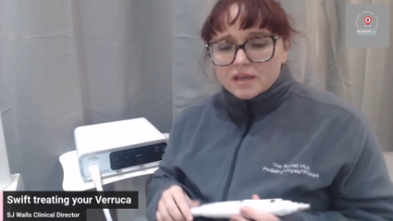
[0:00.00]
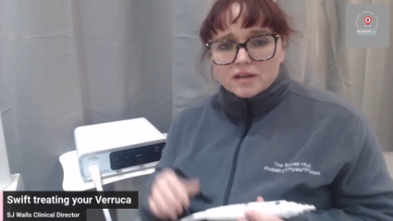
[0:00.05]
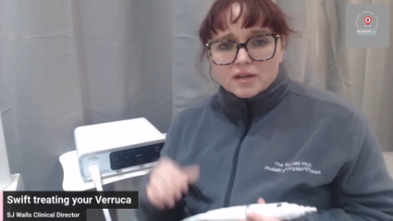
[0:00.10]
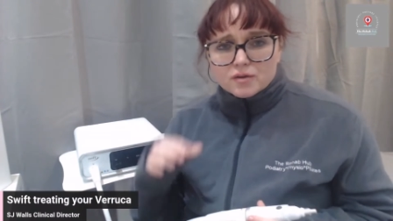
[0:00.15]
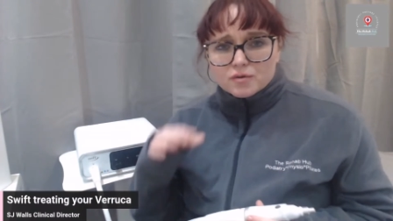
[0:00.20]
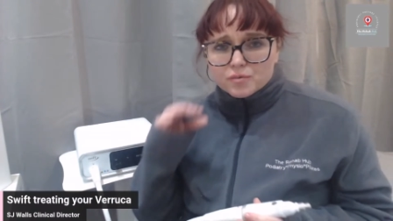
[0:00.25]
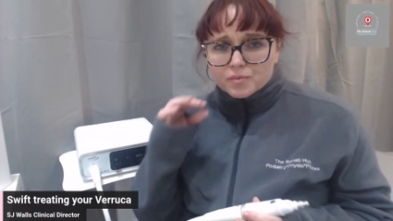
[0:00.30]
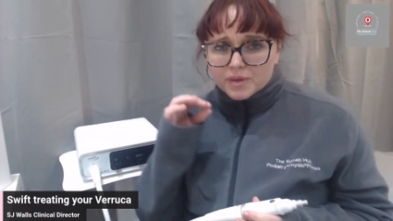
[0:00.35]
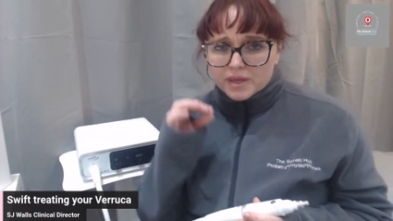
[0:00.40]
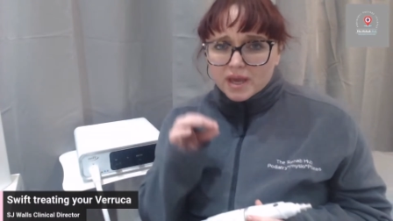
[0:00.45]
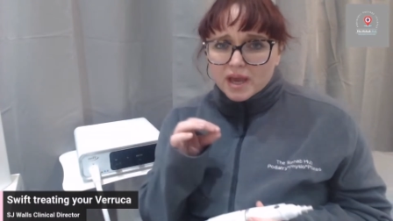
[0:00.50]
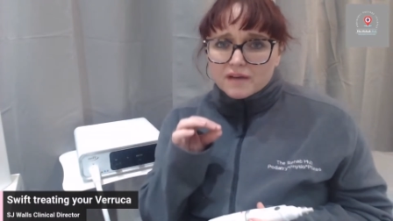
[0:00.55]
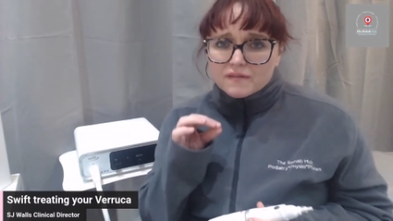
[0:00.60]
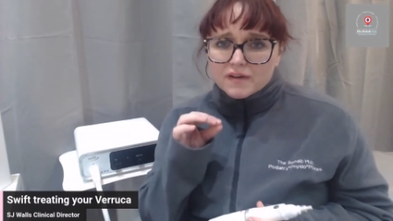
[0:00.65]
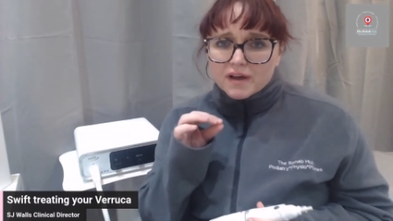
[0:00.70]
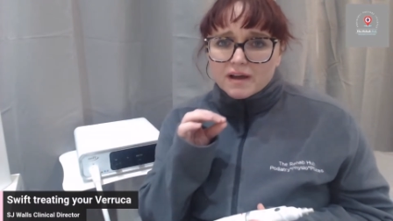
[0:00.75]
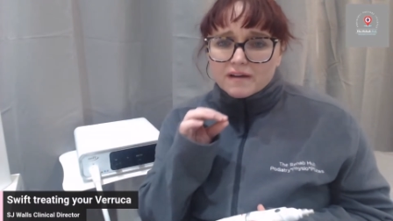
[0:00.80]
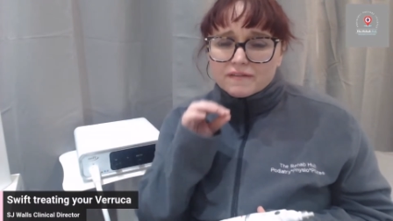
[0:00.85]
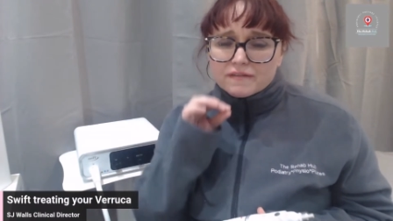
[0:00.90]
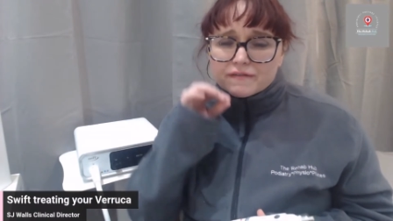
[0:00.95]
Now, we have
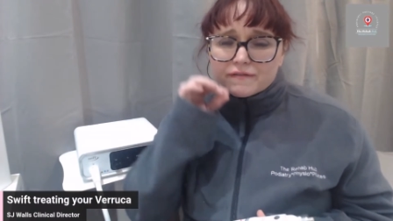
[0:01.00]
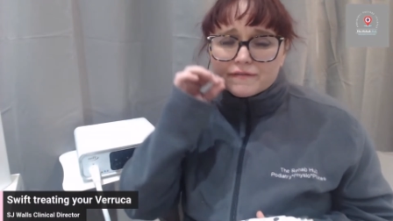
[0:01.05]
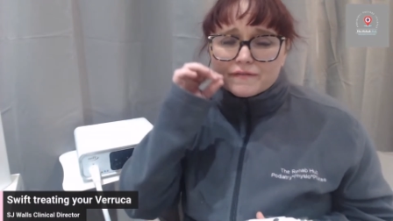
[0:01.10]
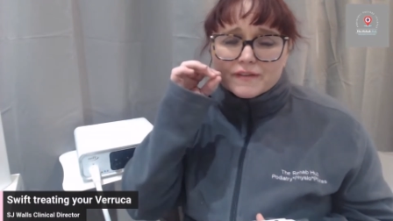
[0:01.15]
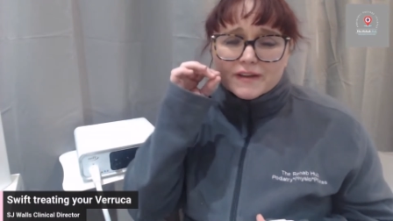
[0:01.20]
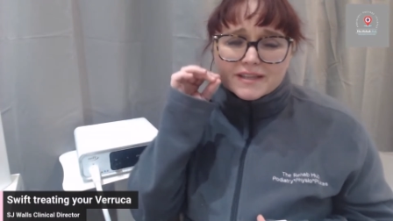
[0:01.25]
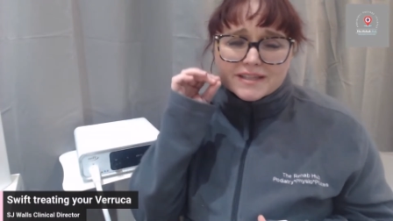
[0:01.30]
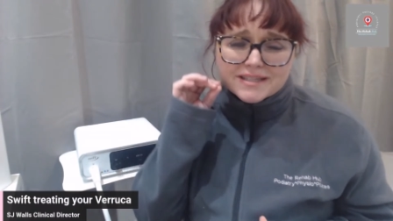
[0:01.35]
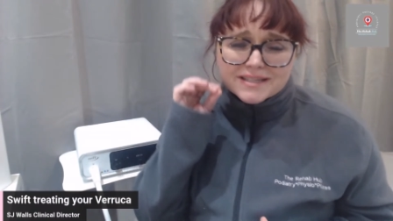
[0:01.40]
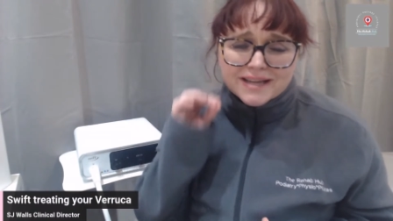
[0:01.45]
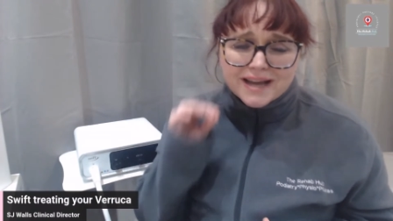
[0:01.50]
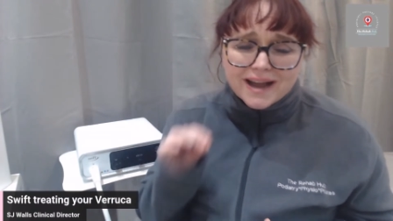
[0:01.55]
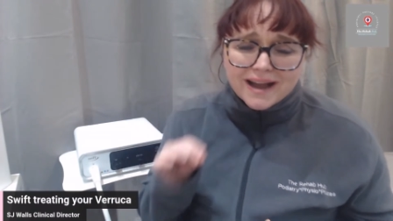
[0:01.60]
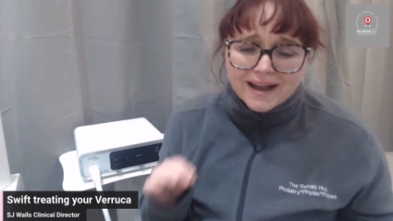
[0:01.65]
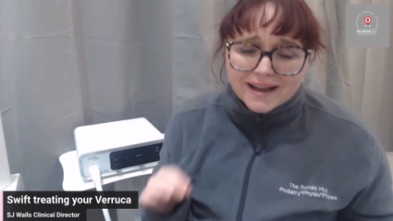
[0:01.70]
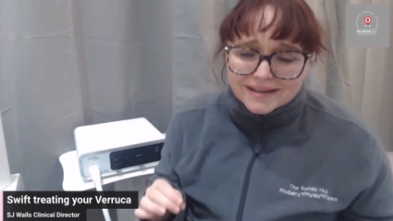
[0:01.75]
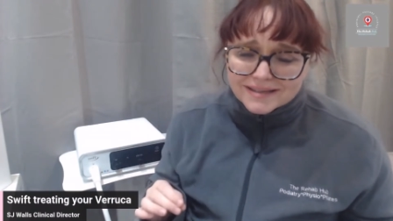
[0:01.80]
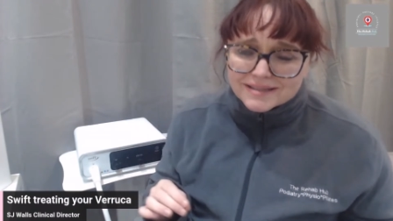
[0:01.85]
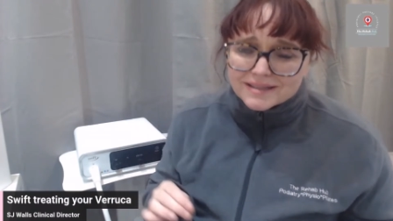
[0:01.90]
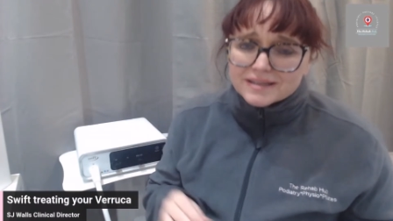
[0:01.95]
a
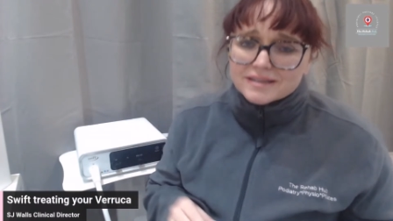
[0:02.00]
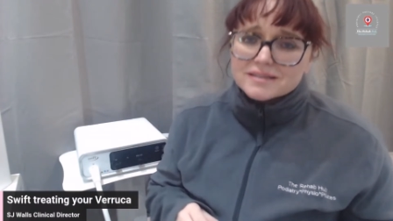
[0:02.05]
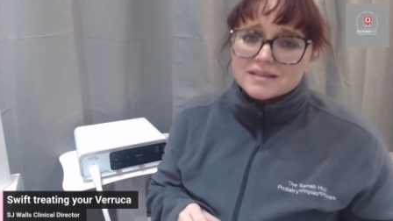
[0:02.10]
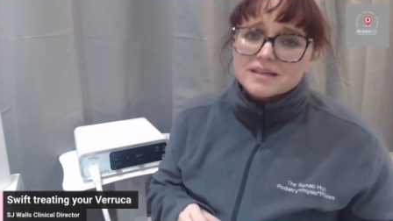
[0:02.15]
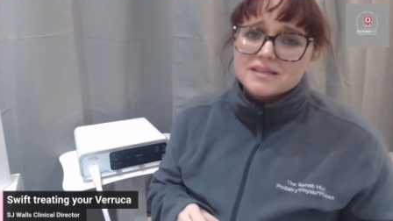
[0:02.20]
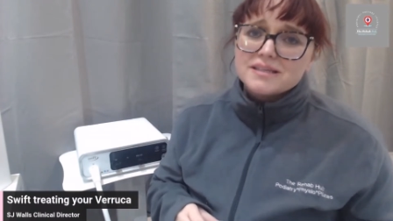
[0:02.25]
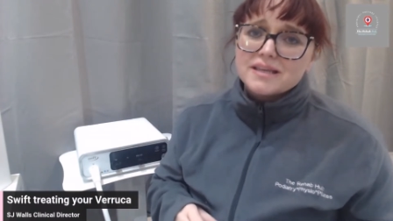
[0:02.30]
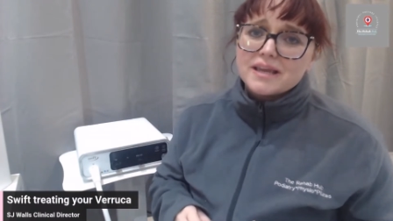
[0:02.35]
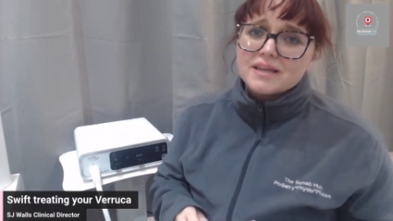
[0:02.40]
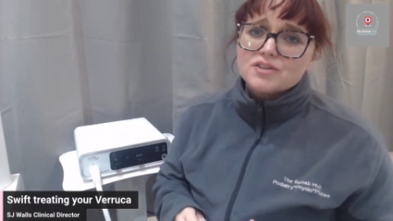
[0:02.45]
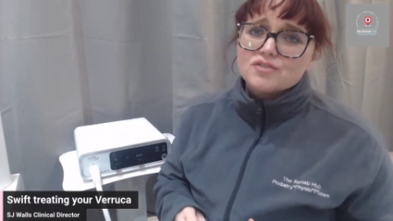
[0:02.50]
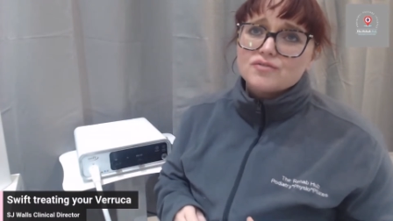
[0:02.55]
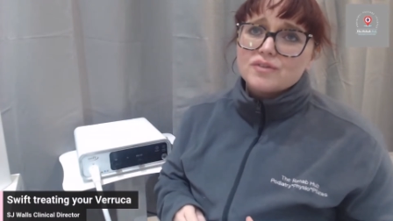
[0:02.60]
fantastic success